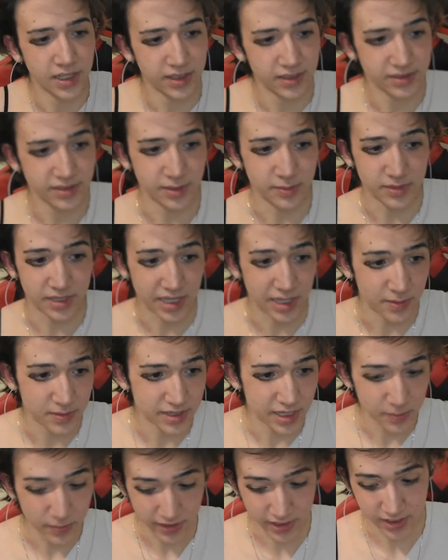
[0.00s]
sometimes
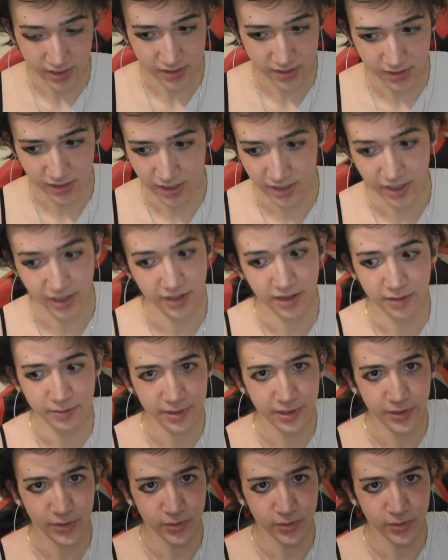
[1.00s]
I'm lazy and I never use